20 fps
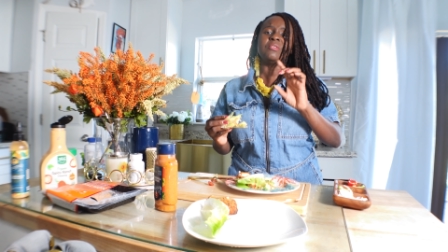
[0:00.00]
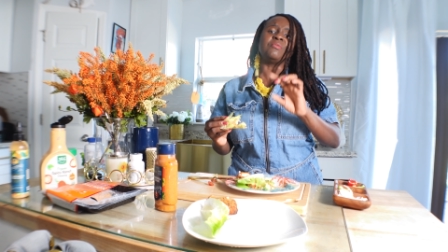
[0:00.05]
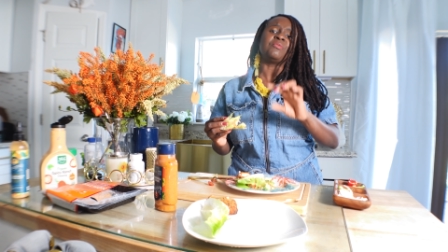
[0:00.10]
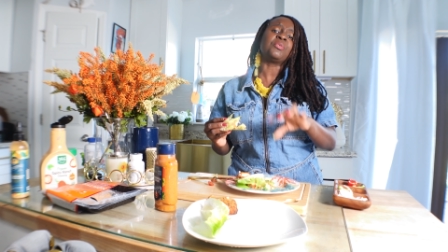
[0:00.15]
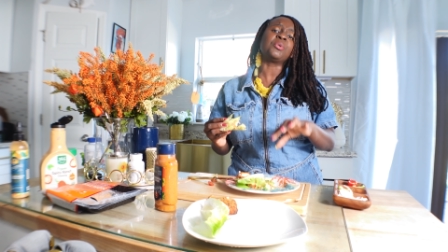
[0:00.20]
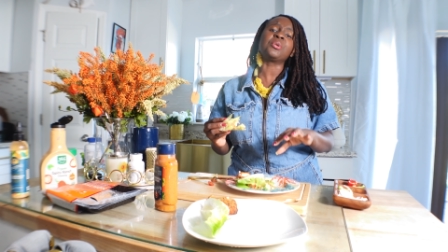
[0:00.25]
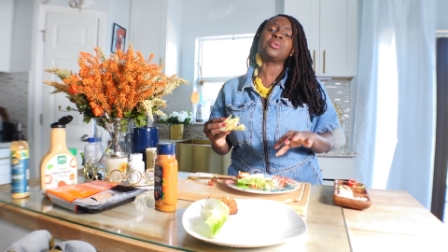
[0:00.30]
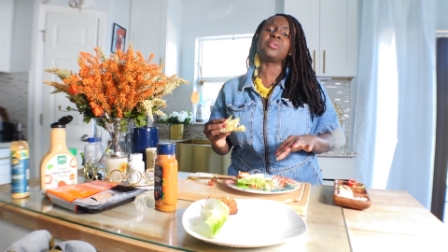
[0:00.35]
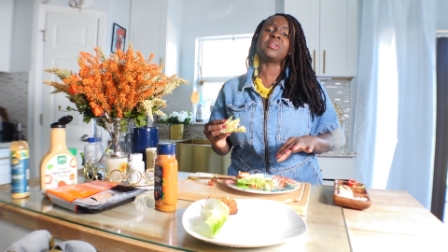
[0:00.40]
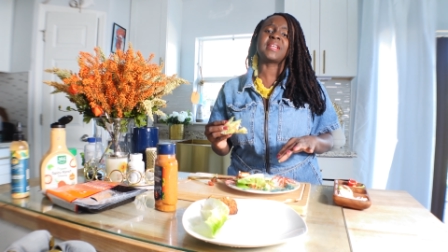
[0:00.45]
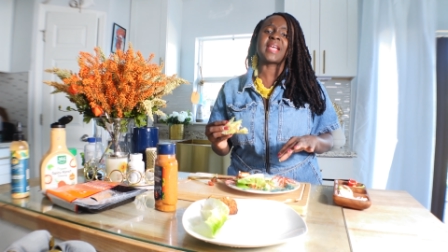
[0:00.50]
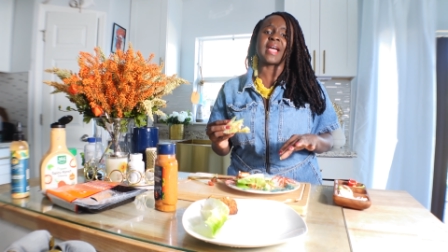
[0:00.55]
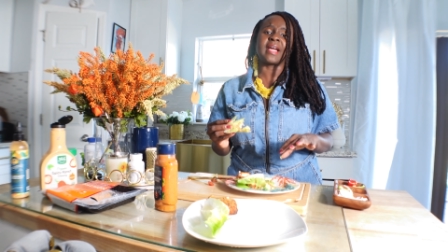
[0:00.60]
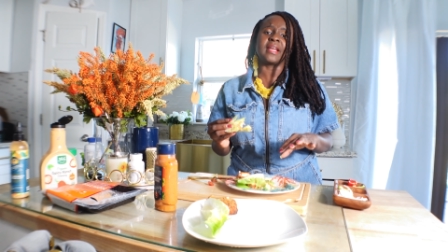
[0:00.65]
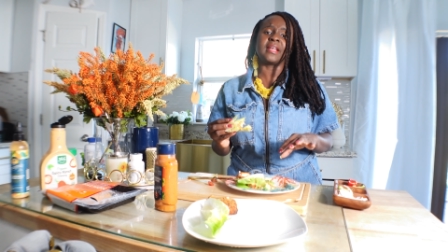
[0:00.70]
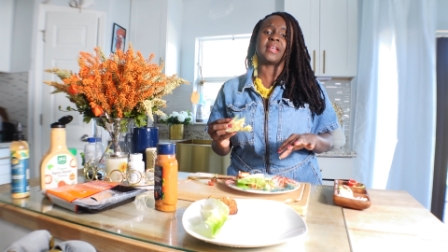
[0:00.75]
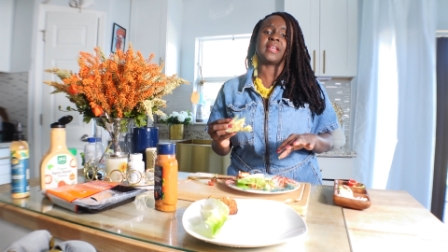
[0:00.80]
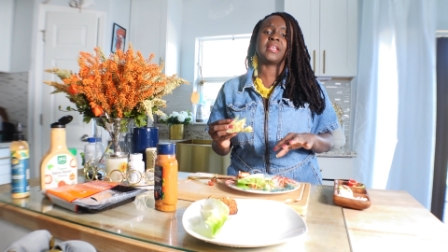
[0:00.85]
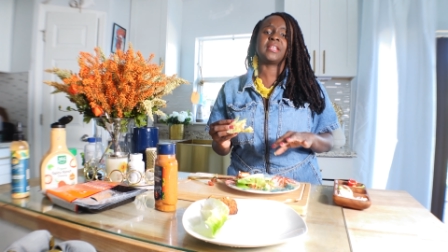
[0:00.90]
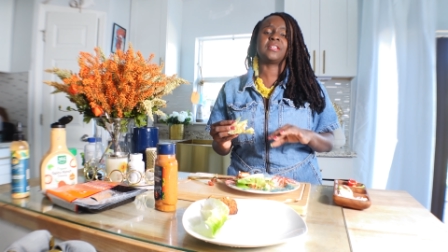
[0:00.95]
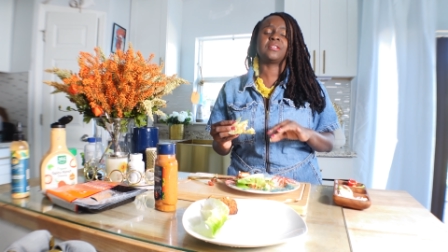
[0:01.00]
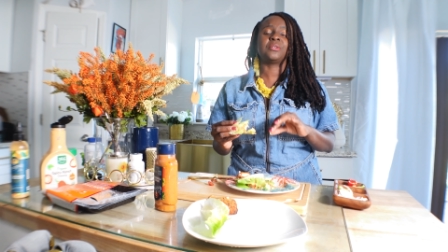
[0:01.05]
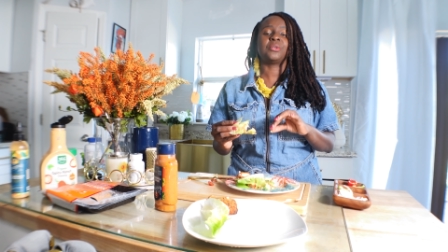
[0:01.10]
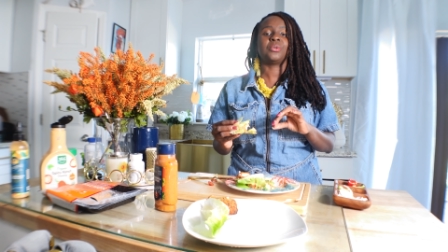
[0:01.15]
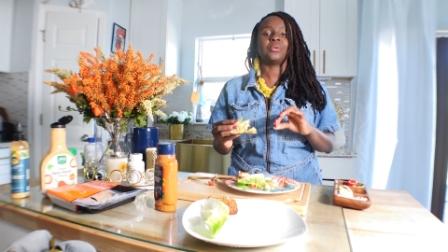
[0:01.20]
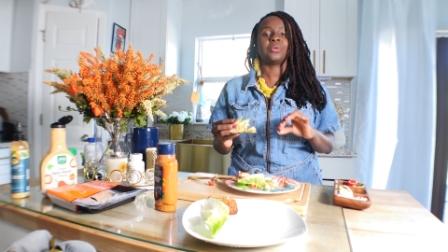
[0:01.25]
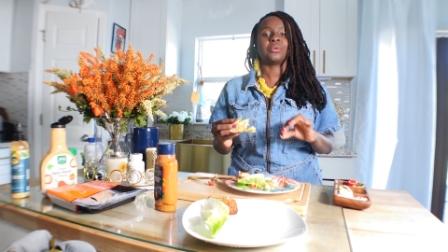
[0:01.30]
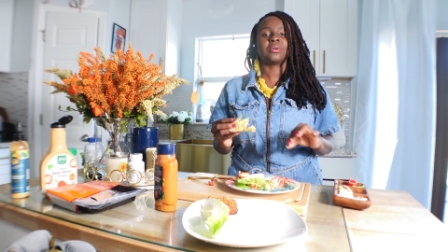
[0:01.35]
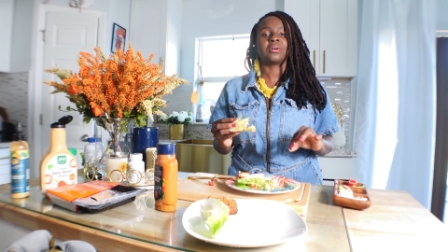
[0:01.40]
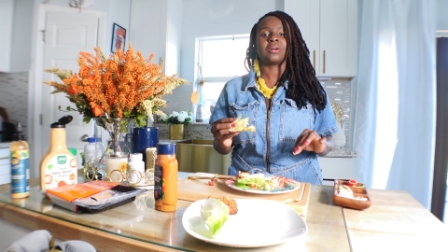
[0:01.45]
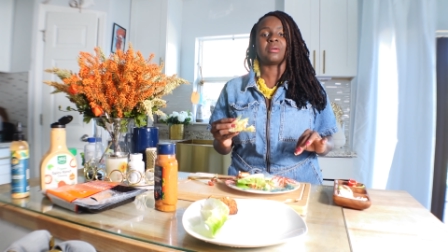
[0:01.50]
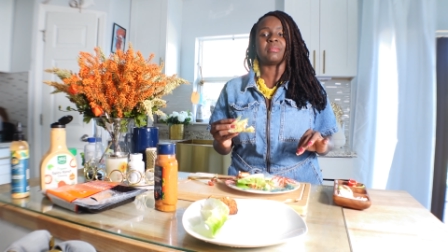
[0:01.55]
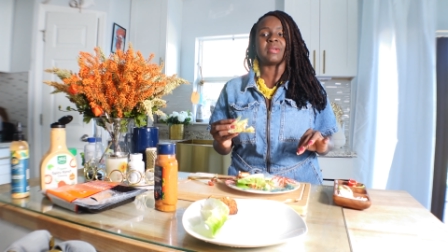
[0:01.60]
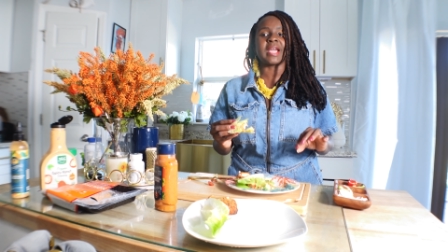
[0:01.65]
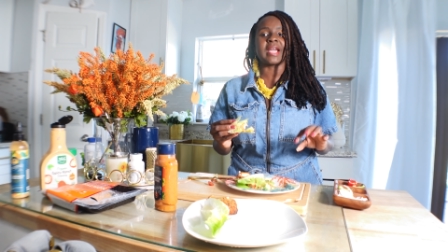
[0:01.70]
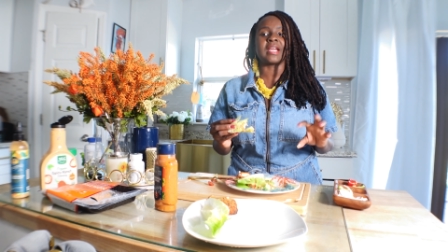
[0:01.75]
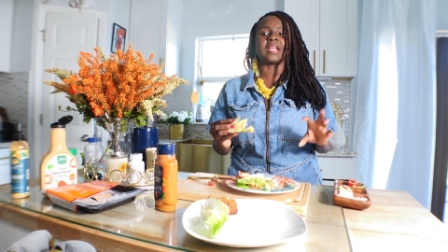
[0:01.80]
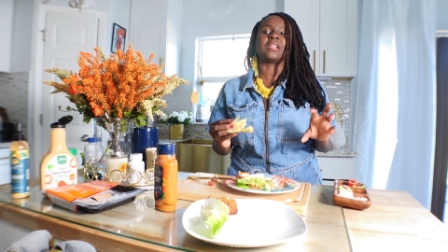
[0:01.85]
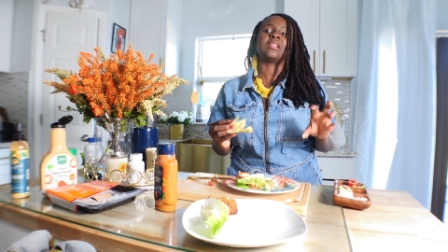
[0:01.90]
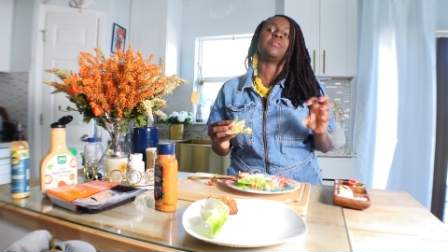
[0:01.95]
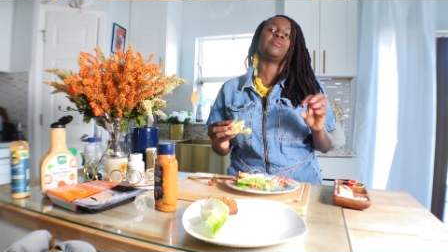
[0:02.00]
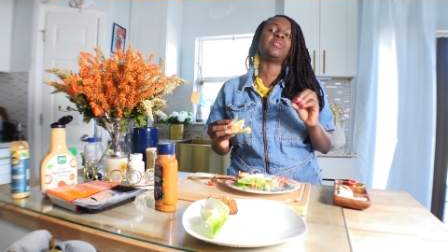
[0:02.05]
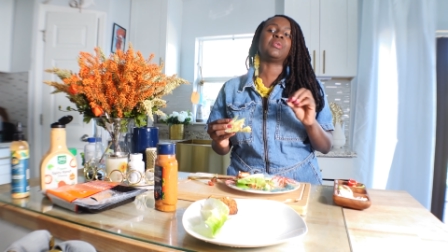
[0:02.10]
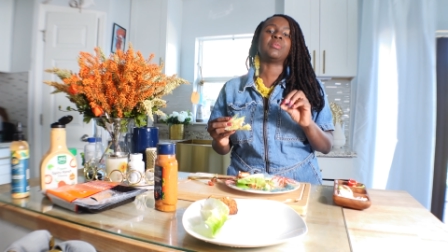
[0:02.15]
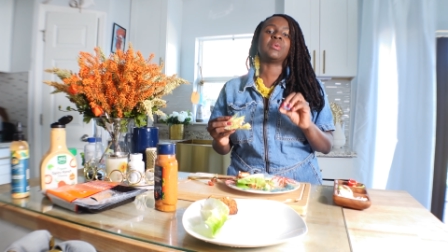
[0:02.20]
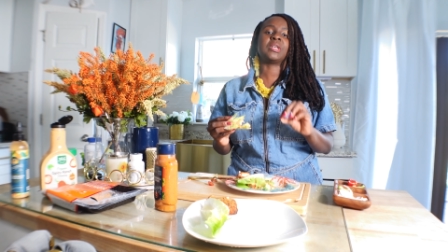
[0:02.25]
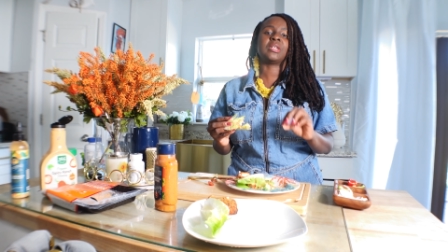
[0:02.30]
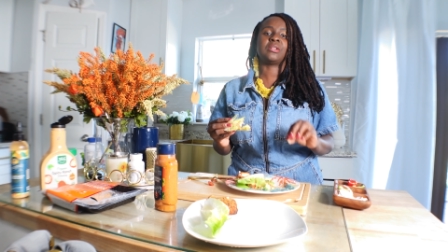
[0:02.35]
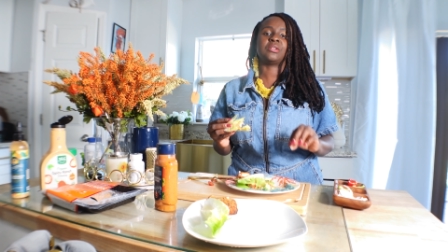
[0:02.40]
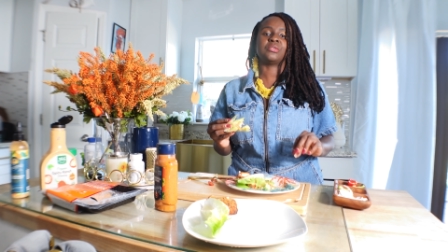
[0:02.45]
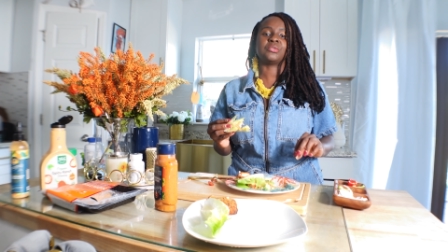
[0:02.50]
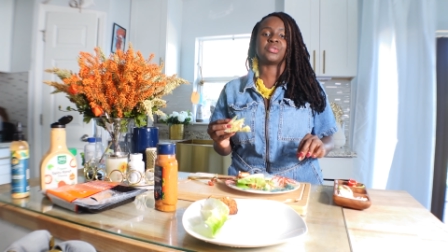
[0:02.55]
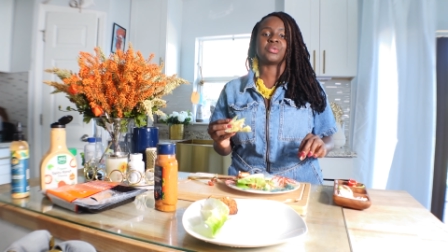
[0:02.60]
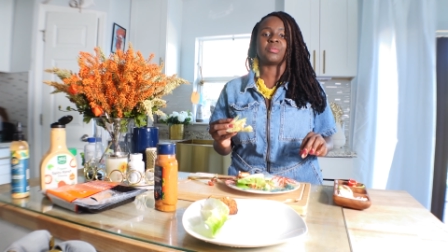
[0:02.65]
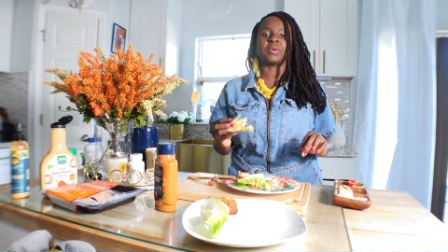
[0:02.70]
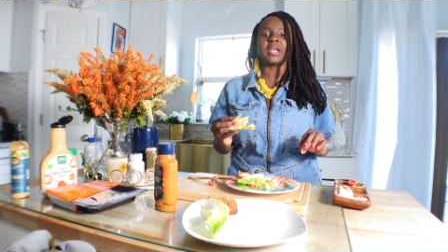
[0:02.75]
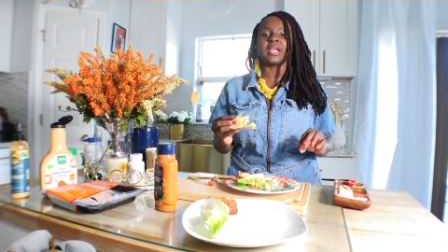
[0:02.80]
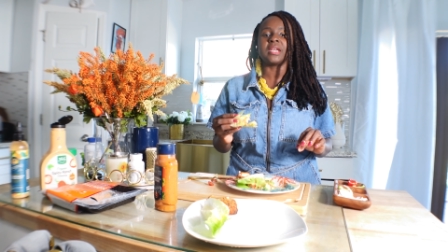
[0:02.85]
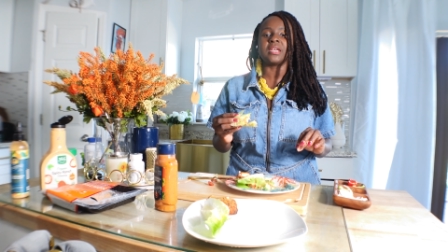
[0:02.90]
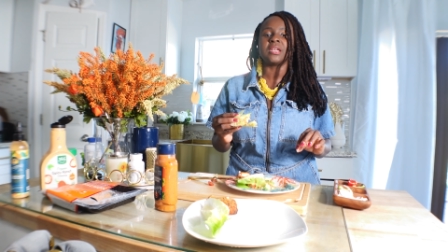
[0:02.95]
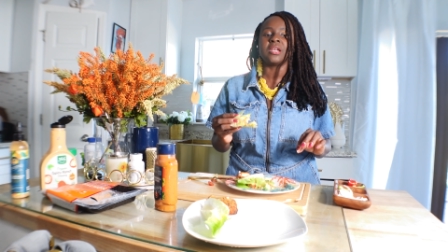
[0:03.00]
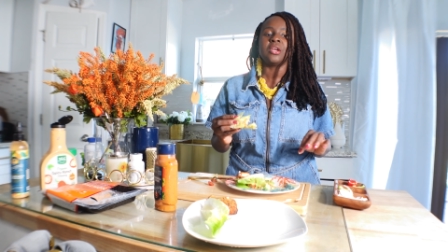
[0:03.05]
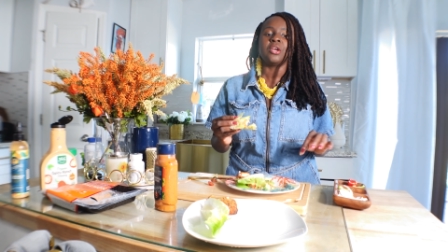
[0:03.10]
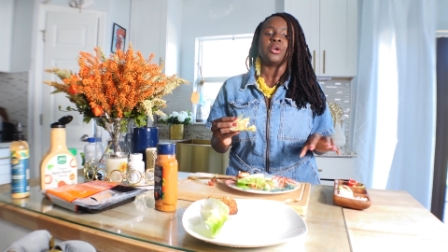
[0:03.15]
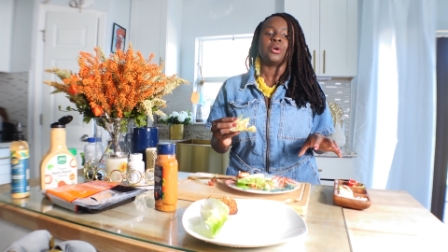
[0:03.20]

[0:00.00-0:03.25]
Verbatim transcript: for your dieting low carb diet if you want to lose weight